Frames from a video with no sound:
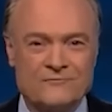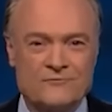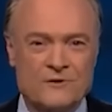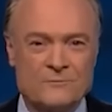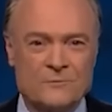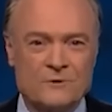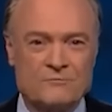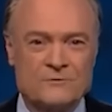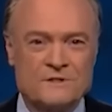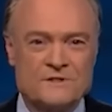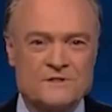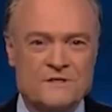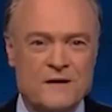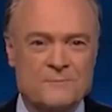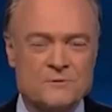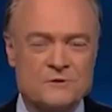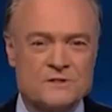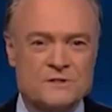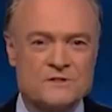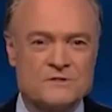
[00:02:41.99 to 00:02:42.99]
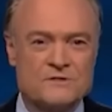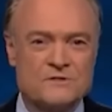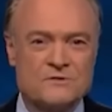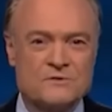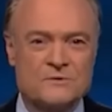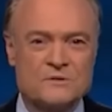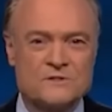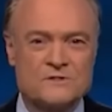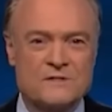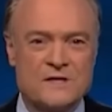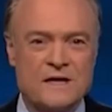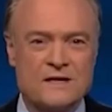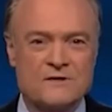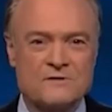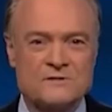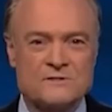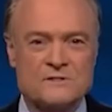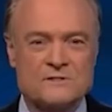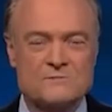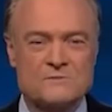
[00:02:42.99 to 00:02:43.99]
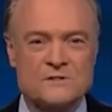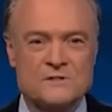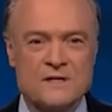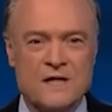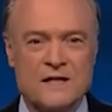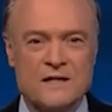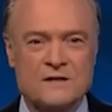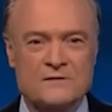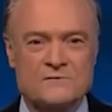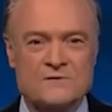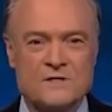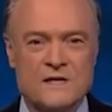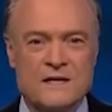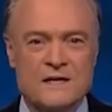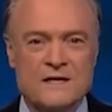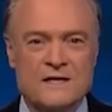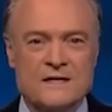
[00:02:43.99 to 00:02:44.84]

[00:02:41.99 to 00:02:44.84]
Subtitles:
from the receptionists to the senators themselves,